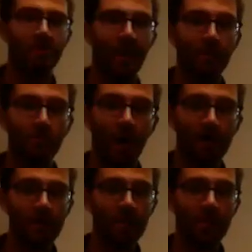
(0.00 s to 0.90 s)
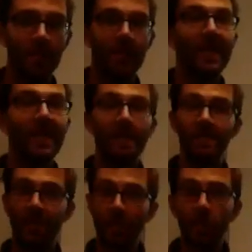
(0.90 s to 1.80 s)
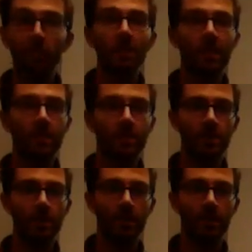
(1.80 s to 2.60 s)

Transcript: Bob Ross. He's a humanist.